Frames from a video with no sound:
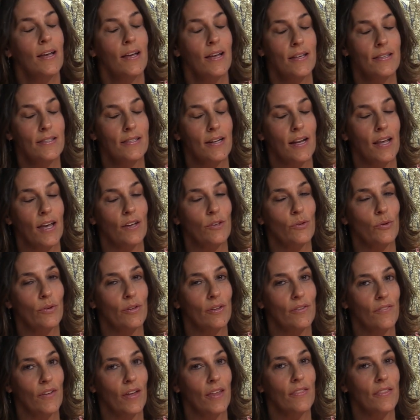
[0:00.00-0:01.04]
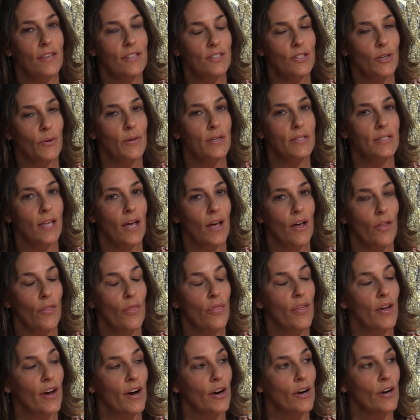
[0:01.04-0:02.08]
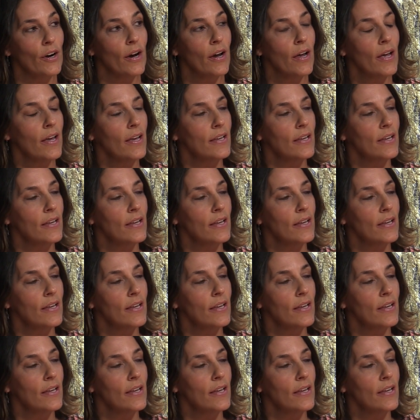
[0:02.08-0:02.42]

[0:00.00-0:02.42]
It's an annual event that's always held there.